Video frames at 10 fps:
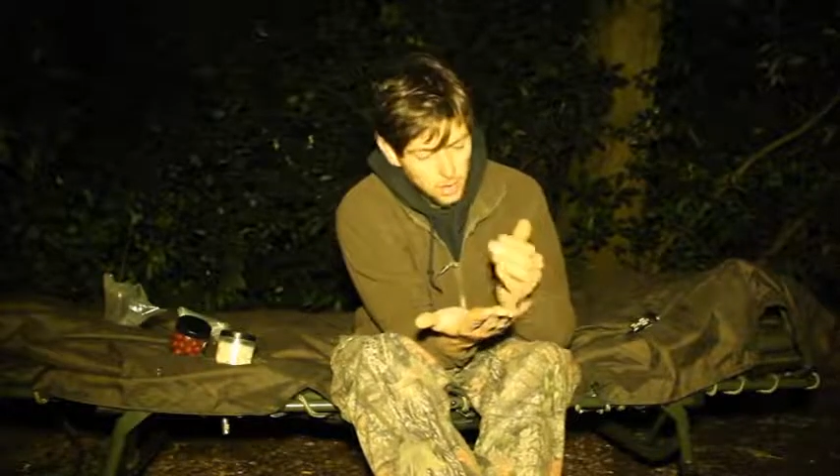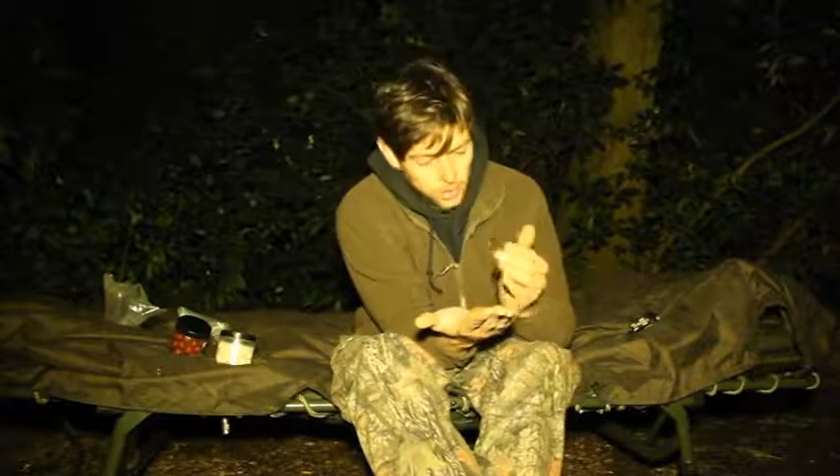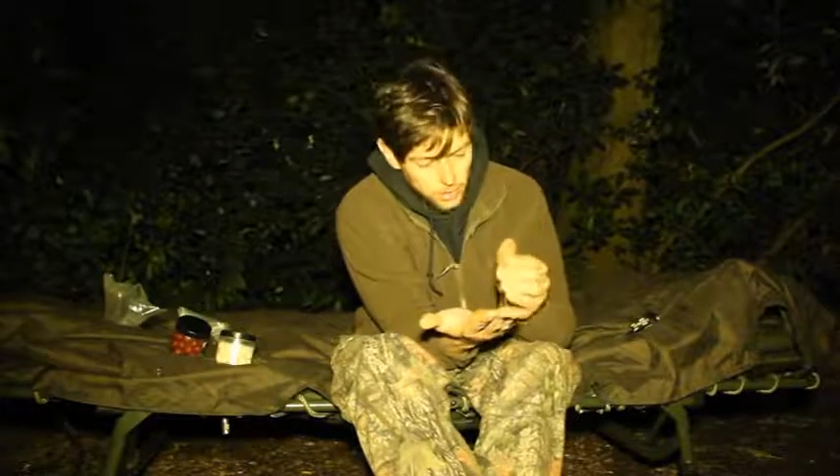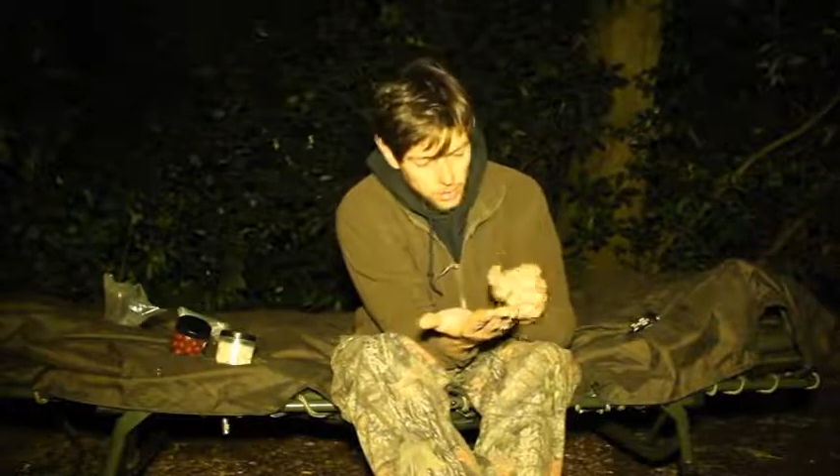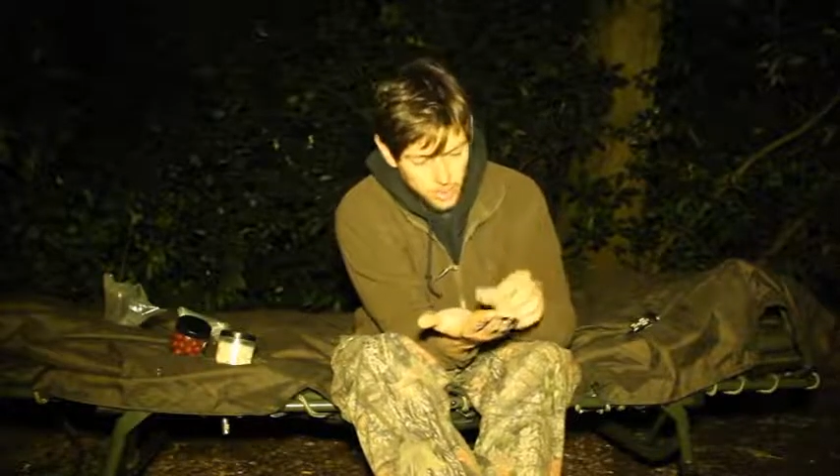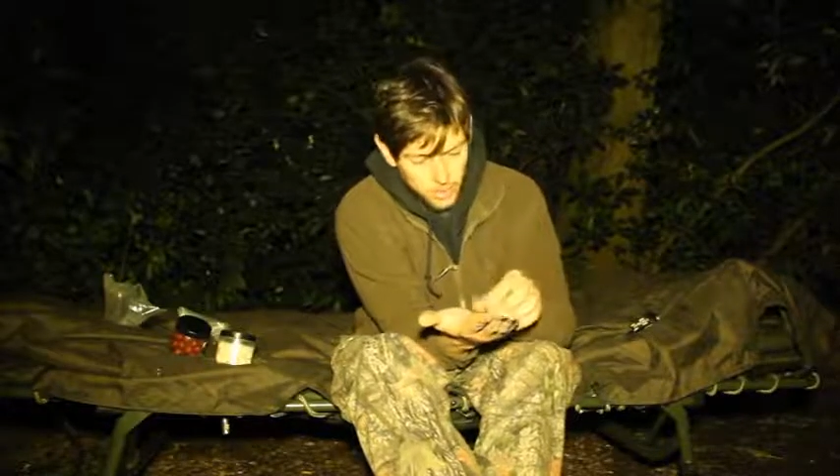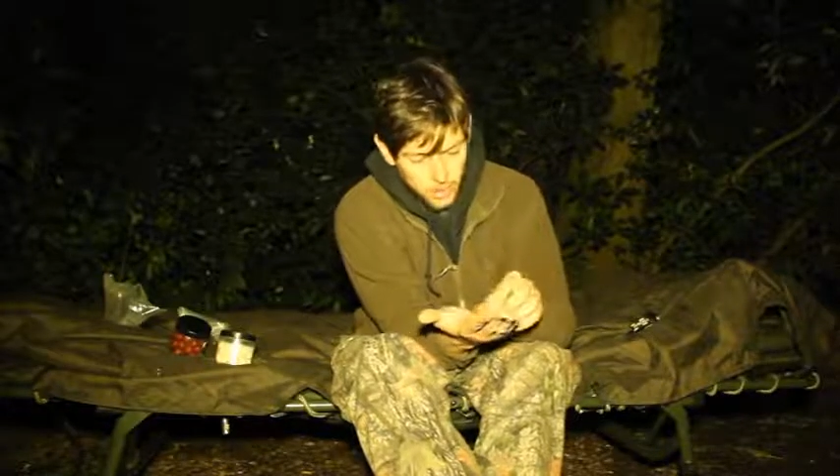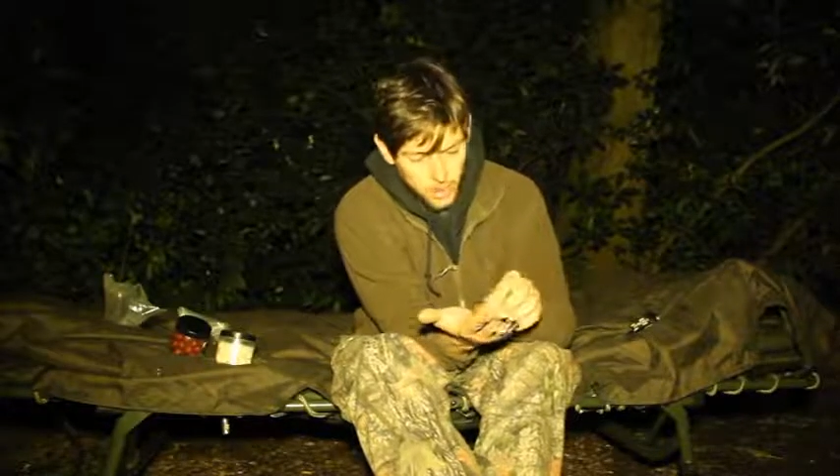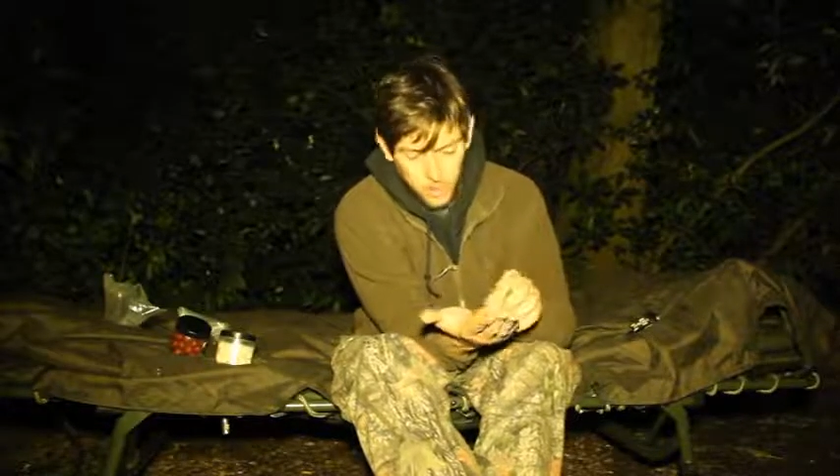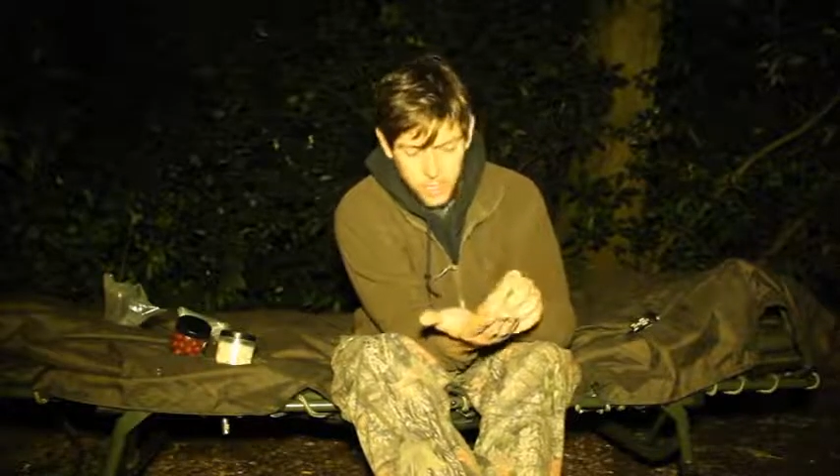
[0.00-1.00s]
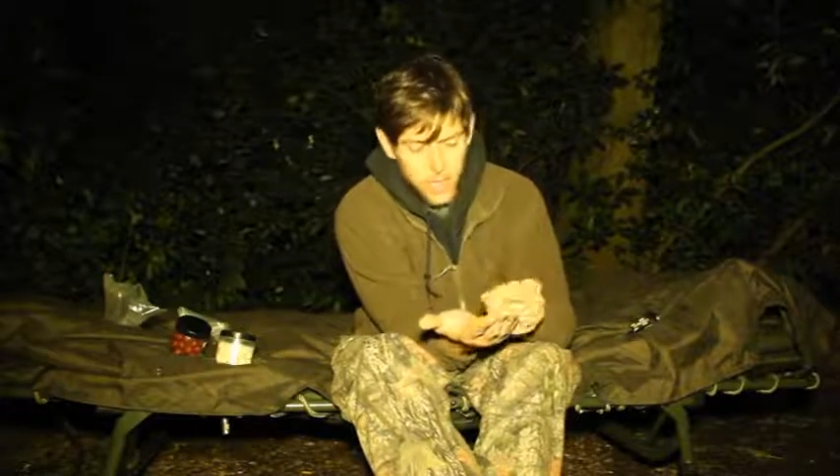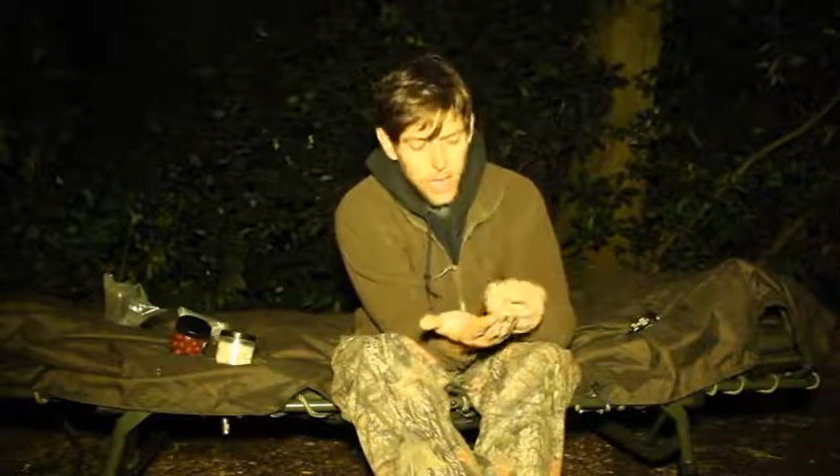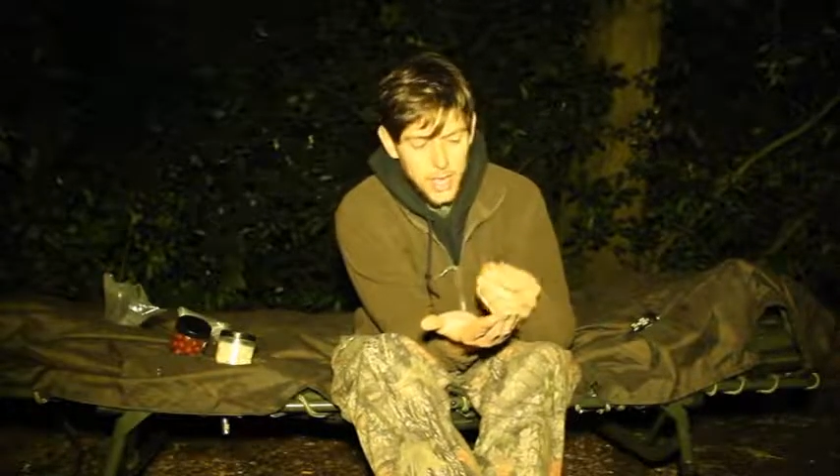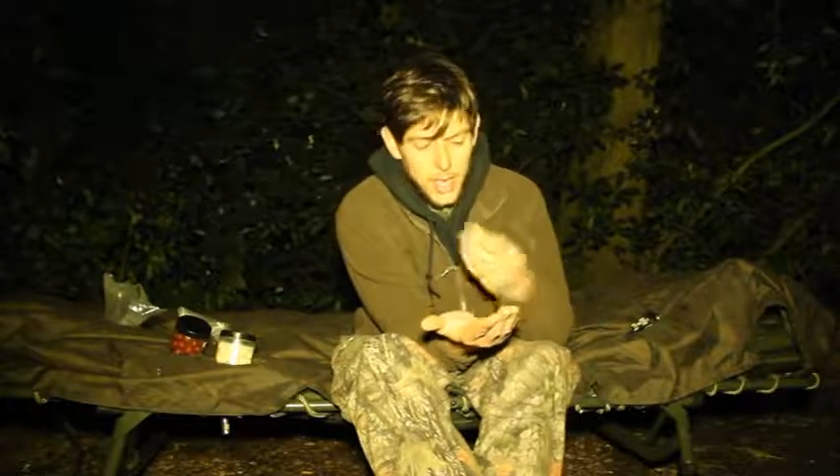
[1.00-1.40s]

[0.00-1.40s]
Like I say